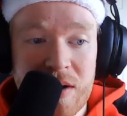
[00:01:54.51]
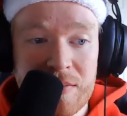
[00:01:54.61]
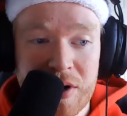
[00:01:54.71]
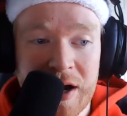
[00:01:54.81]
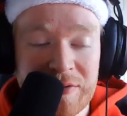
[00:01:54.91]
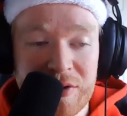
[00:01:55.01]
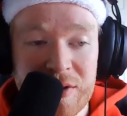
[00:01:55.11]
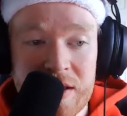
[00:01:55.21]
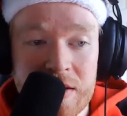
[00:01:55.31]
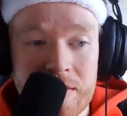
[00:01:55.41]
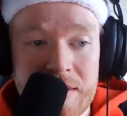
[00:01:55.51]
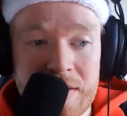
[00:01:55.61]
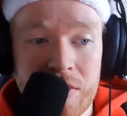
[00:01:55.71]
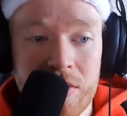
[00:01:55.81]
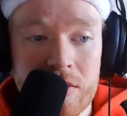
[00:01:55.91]
but praying for the
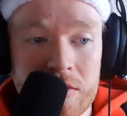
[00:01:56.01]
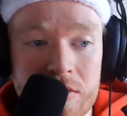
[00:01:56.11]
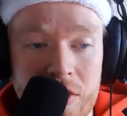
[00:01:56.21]
people